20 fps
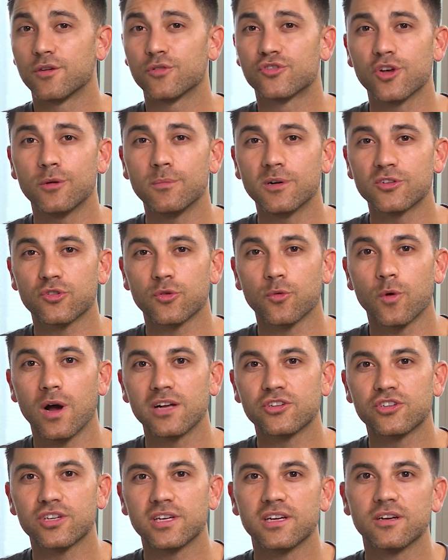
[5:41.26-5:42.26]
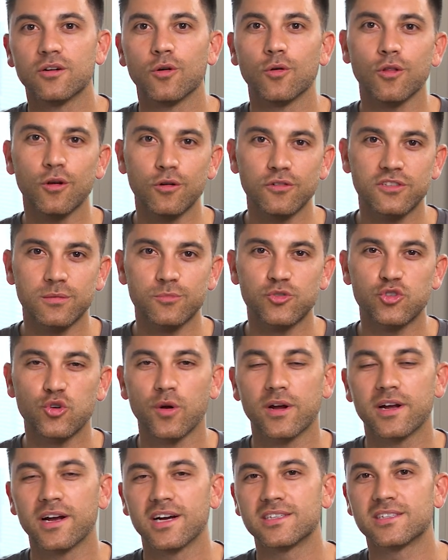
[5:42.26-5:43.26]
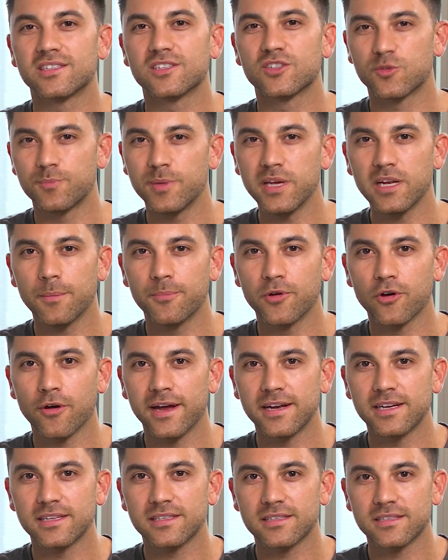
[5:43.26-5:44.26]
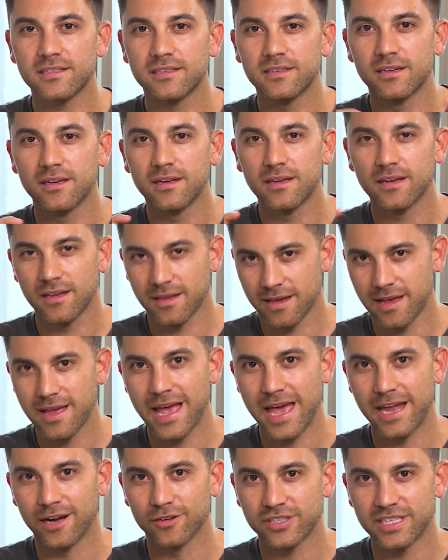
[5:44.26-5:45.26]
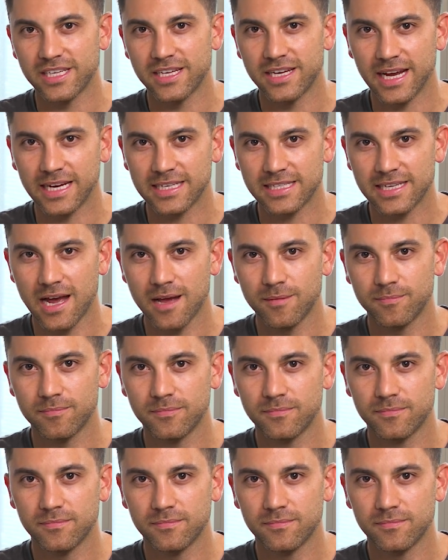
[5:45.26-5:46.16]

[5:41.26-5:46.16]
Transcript: you so much for watching. Go learn some shortcuts, speed up your edits, and I'll see you next time.